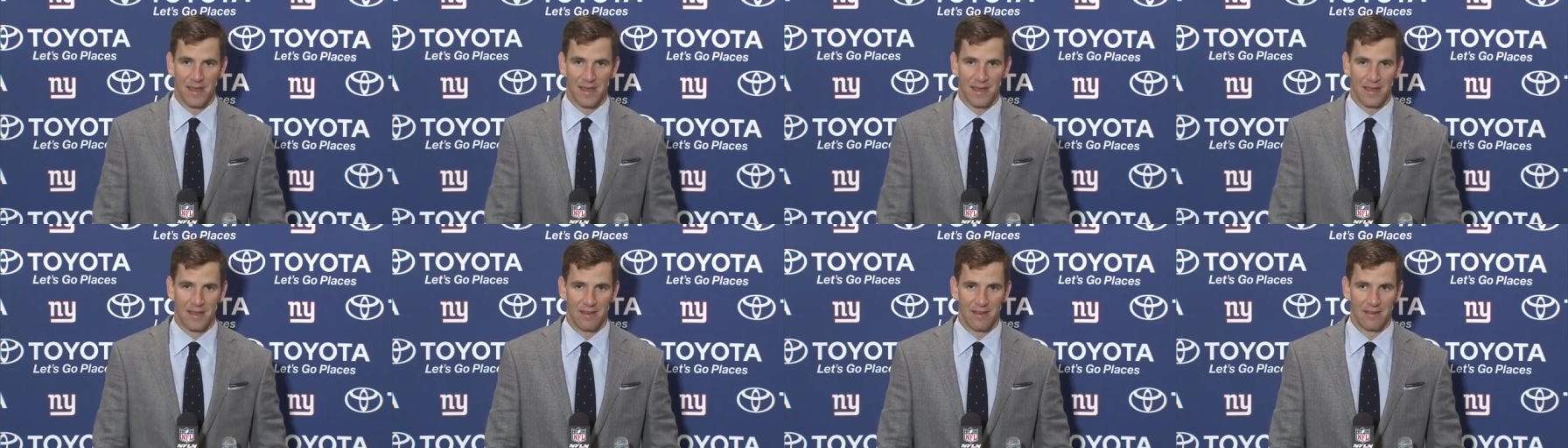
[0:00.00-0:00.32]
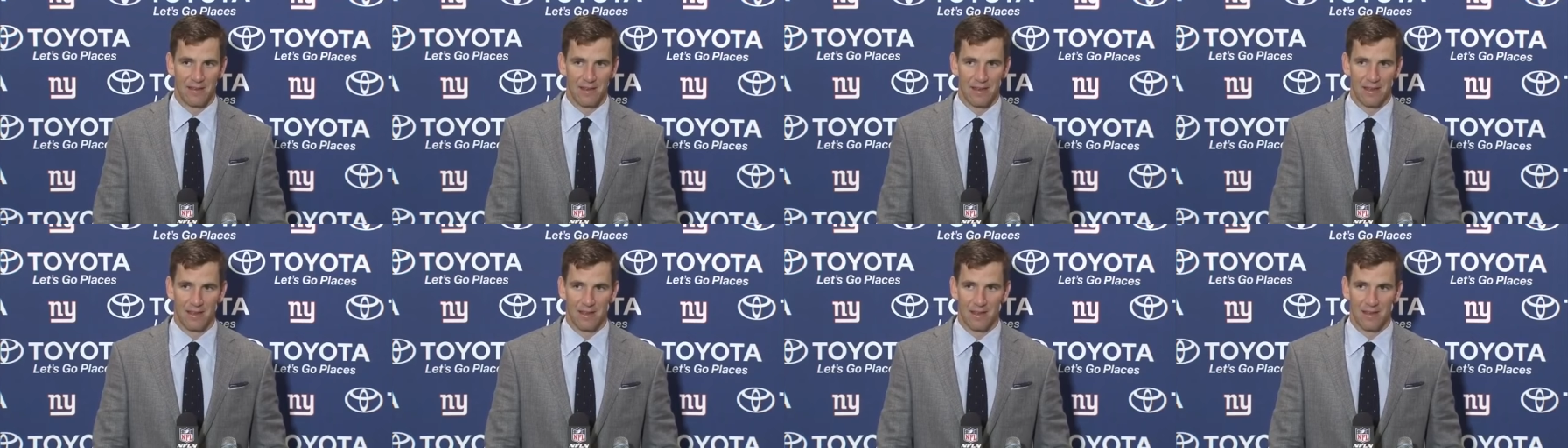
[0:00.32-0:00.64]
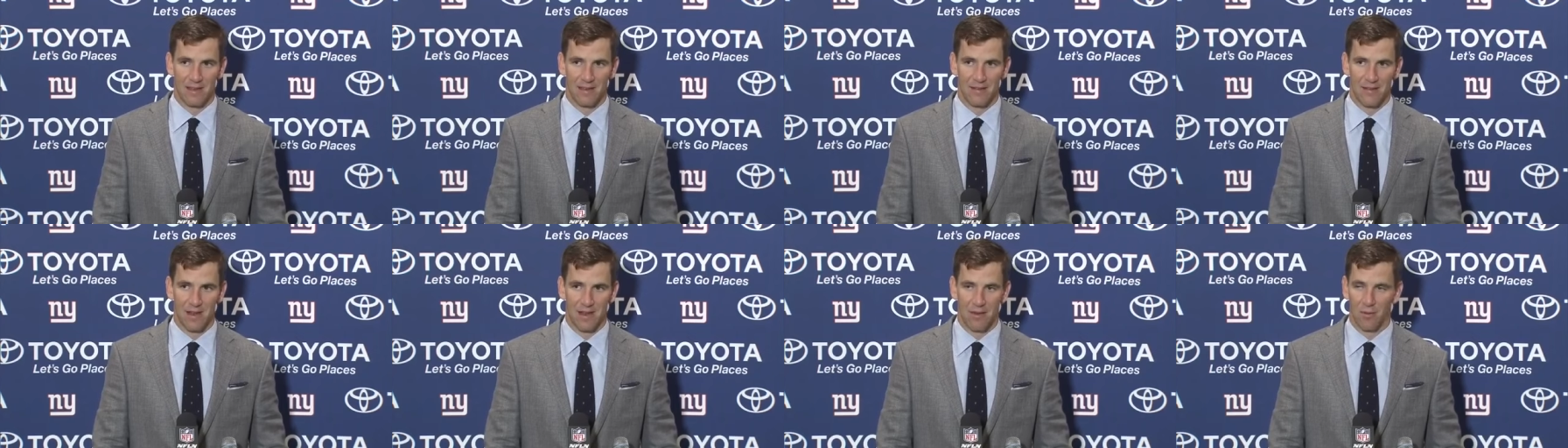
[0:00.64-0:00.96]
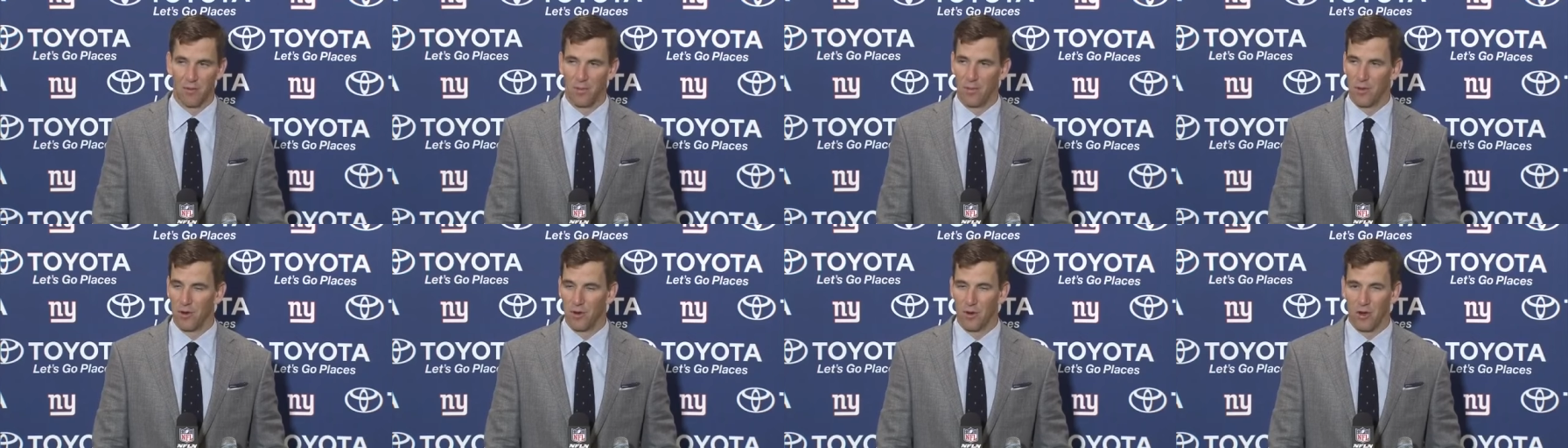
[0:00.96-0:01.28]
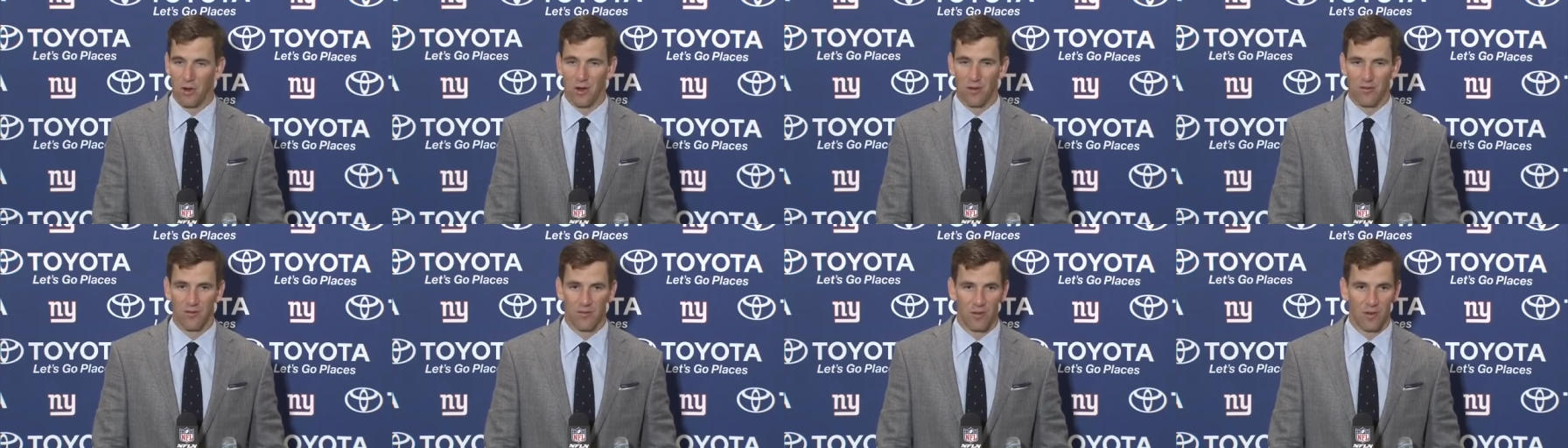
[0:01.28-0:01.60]
and it put it
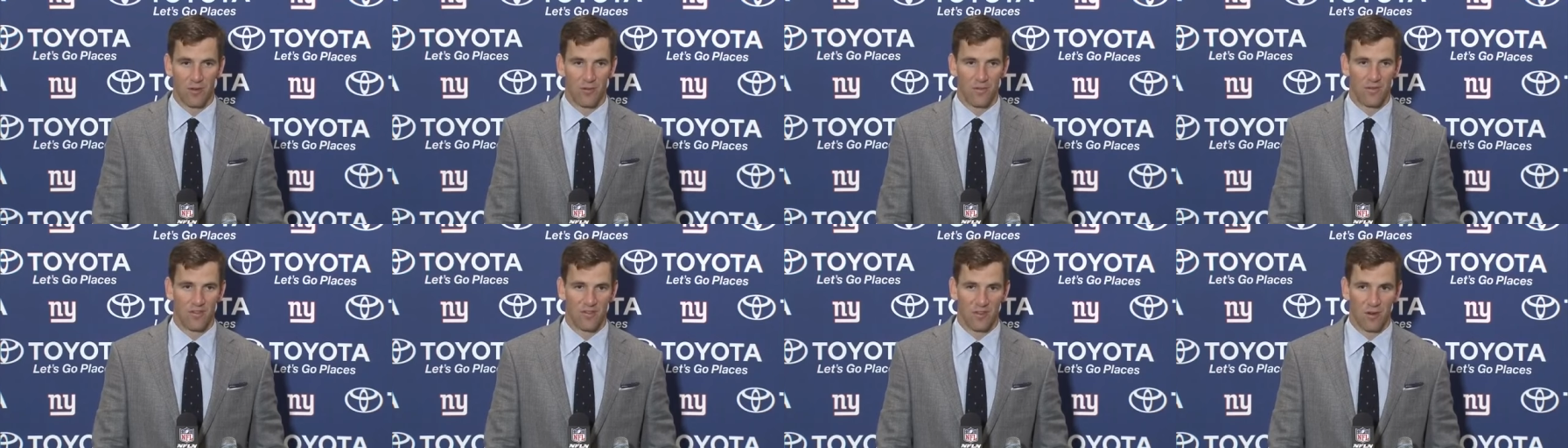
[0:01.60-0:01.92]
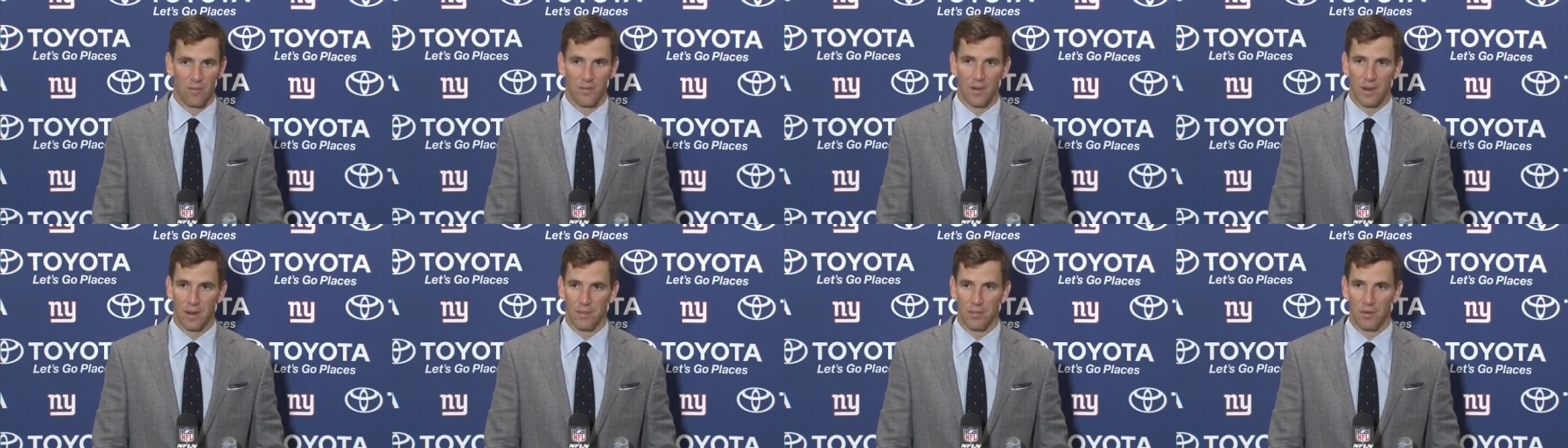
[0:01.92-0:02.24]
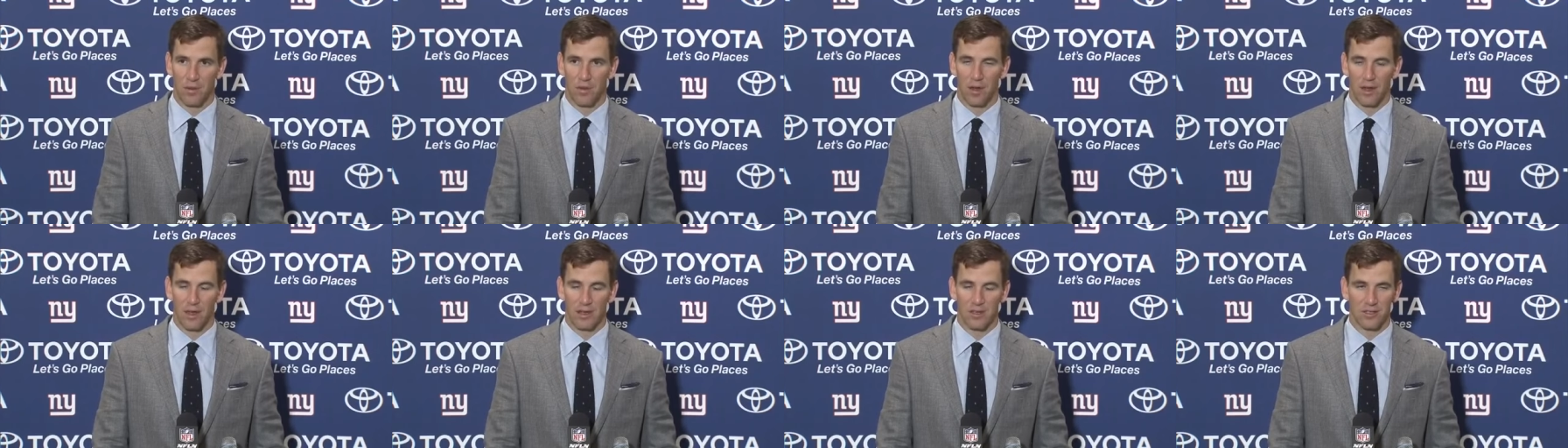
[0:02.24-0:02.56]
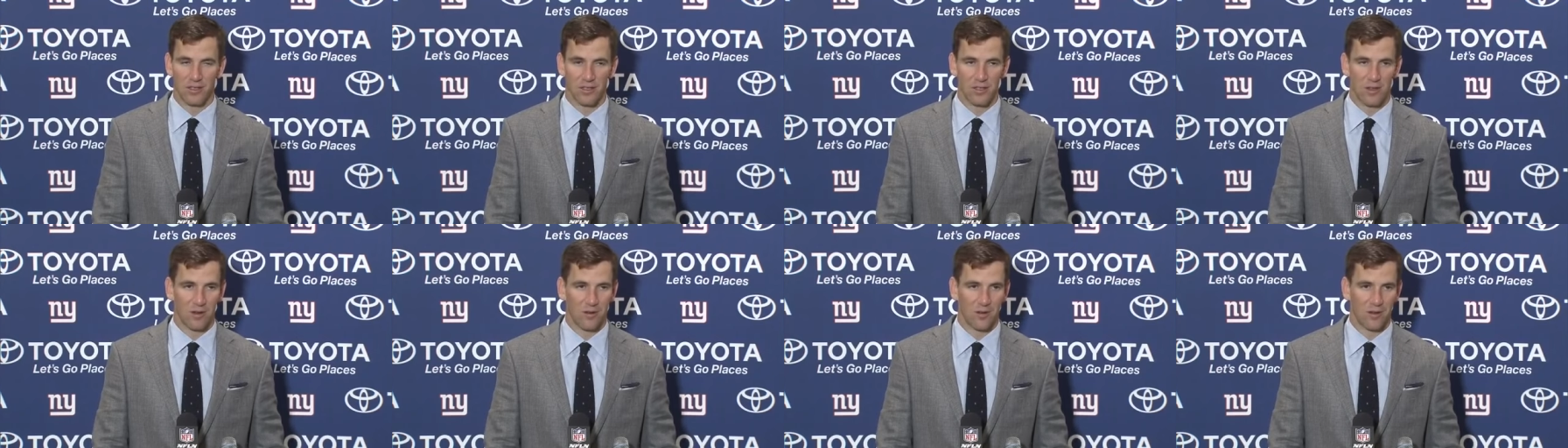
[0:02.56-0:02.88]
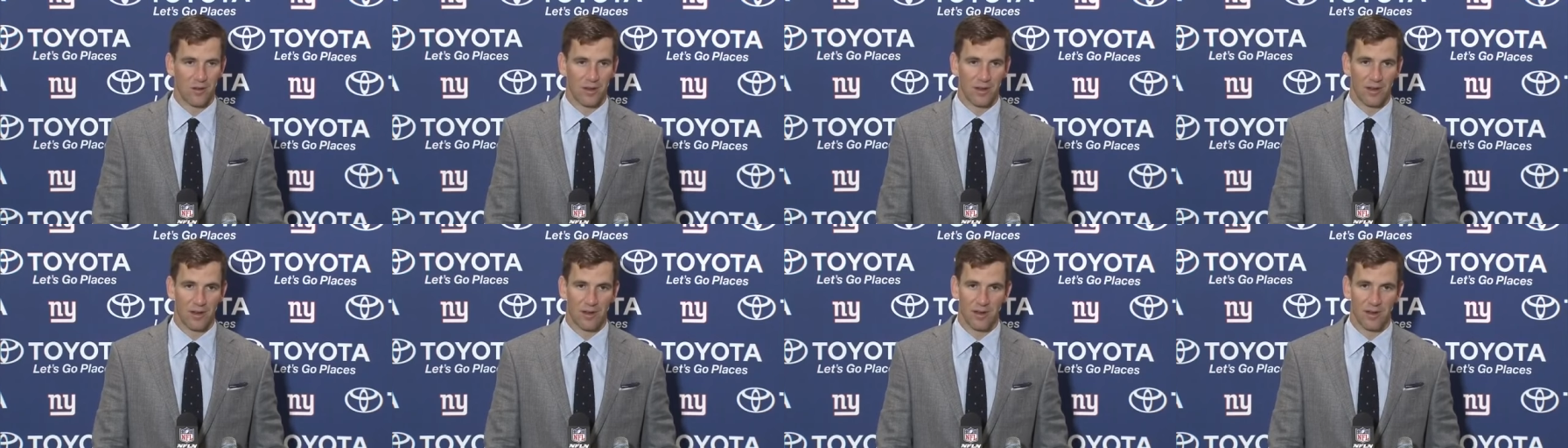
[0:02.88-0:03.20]
on for a big play.
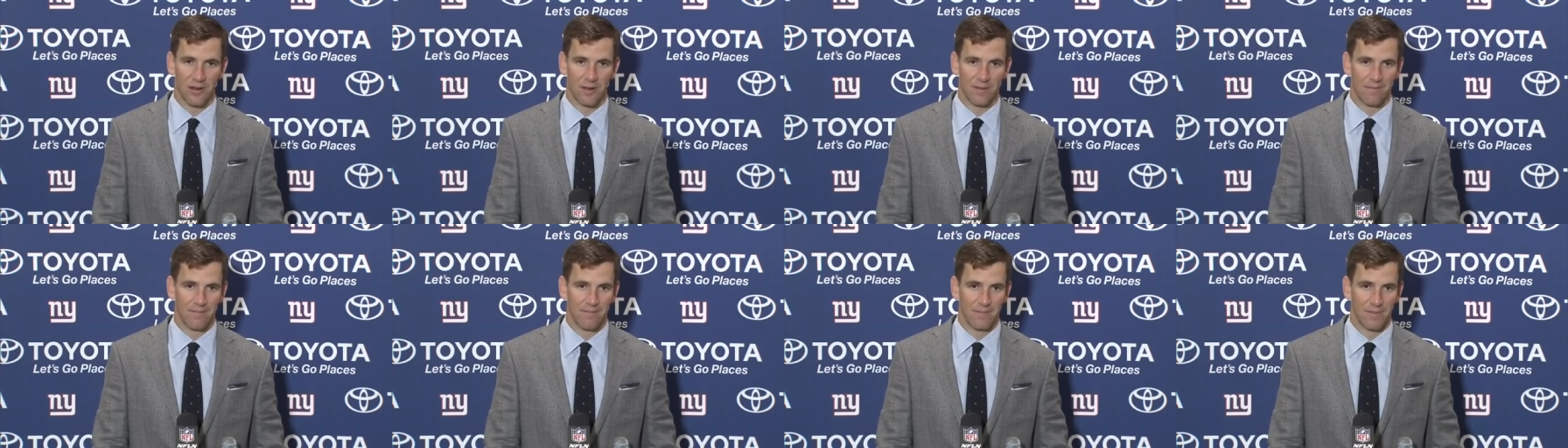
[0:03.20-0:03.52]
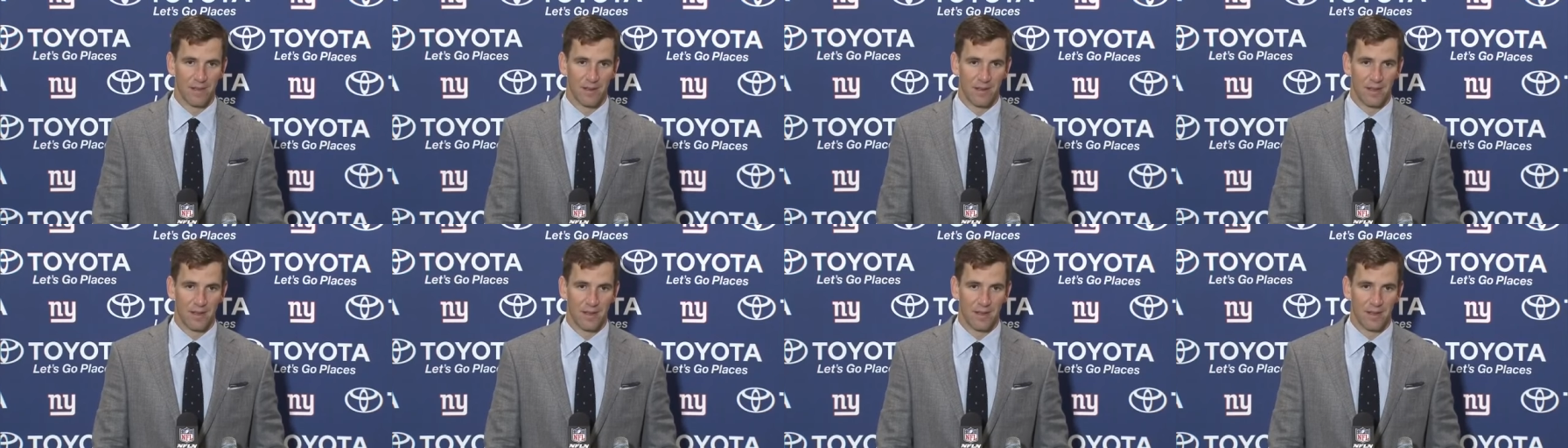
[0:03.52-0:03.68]
So,